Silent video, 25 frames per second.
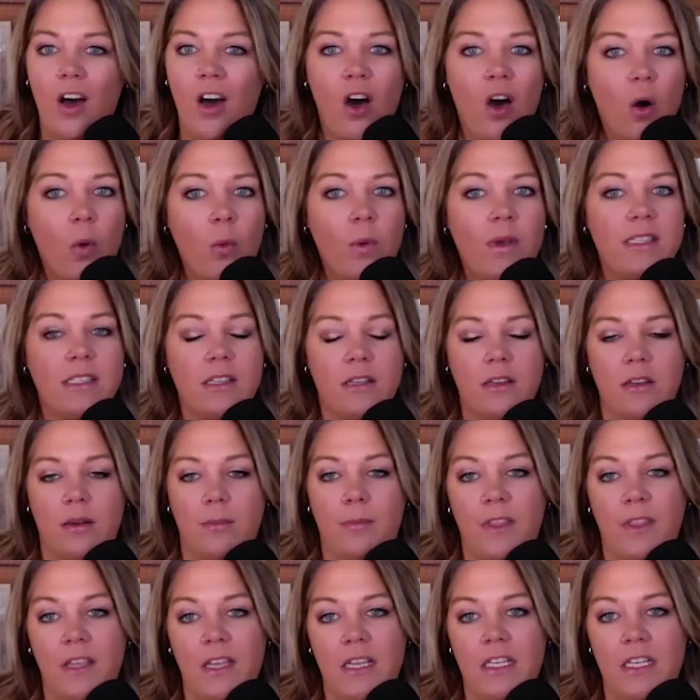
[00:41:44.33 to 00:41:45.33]
Always a good
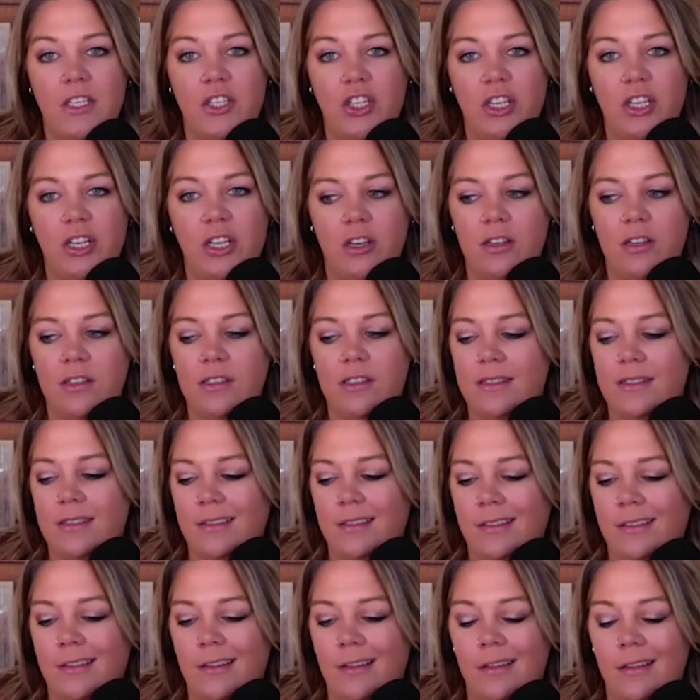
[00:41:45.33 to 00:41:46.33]
thing to cheers. A
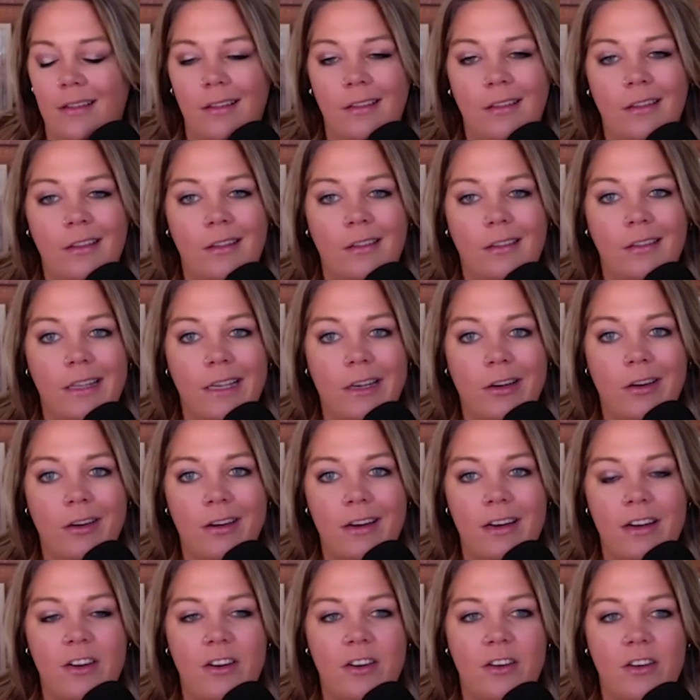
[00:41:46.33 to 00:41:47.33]
little, little
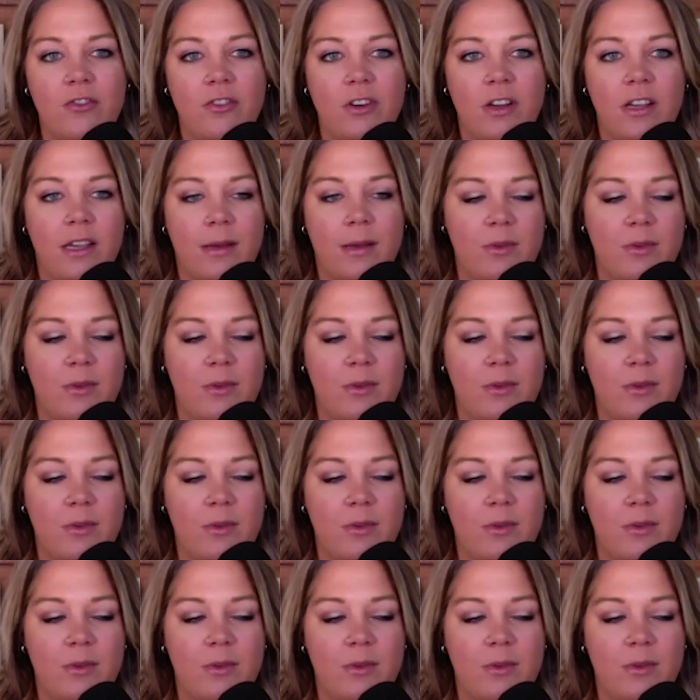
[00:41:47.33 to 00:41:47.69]
liquor in your drink.